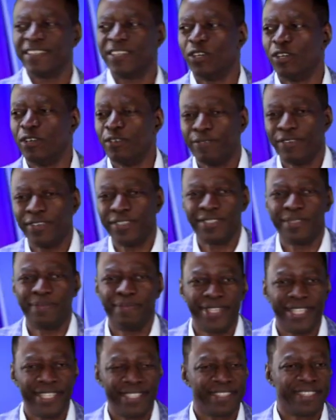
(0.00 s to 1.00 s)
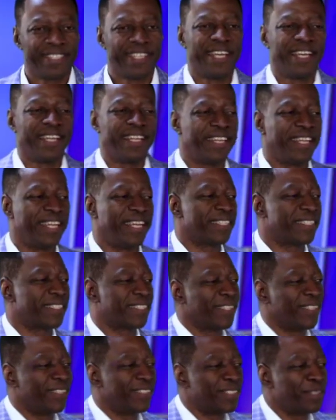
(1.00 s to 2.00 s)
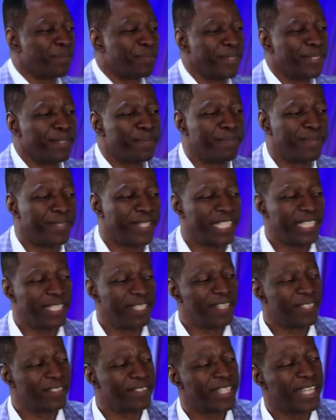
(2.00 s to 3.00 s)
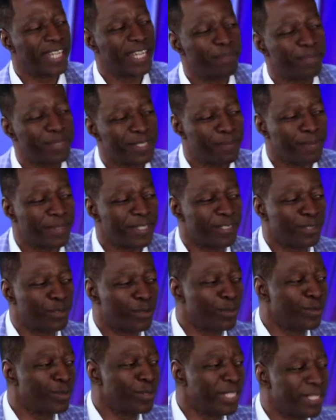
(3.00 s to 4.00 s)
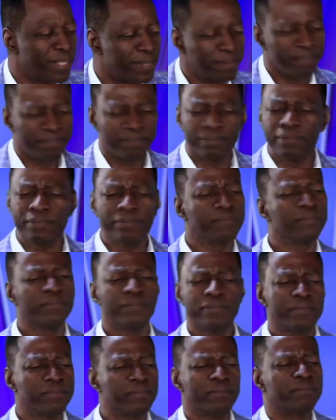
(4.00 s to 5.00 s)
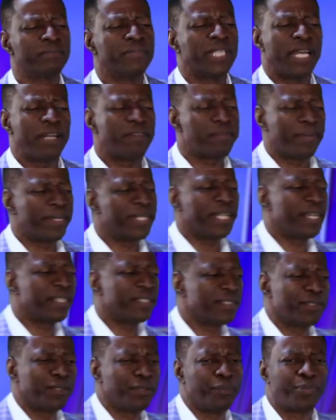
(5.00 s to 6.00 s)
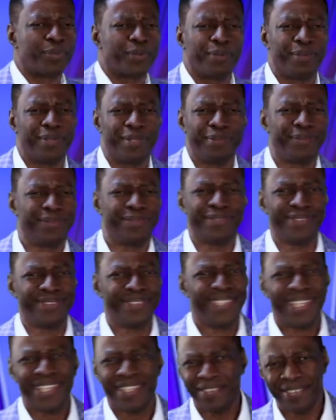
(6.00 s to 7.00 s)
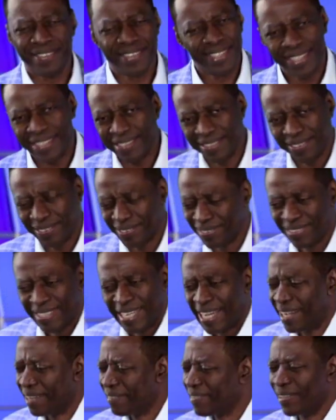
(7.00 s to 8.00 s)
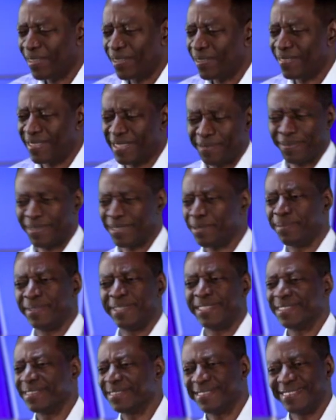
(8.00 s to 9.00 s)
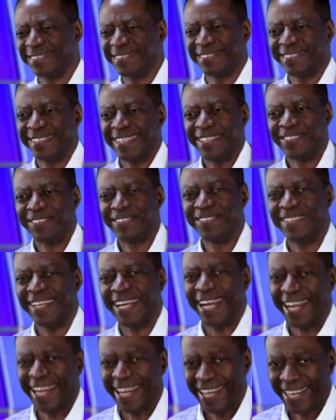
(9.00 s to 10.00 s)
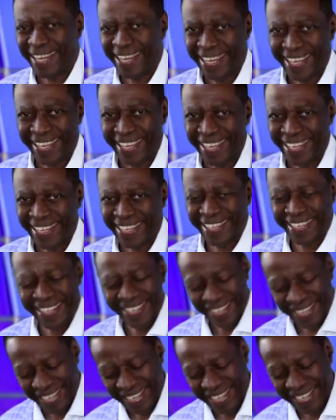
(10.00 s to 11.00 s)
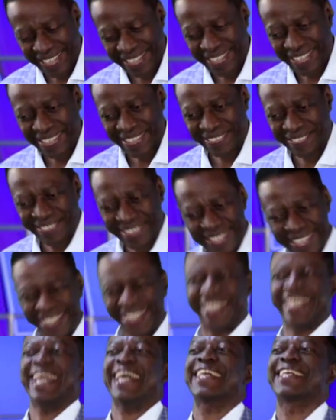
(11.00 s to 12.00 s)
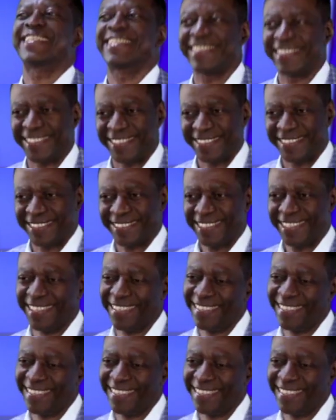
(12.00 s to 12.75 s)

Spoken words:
GoFundMe. Let's contribute money to help this person to do this. Everybody has his own problem, you know. Everybody has his own. I have a lot of responsibilities. Do I have a reaction?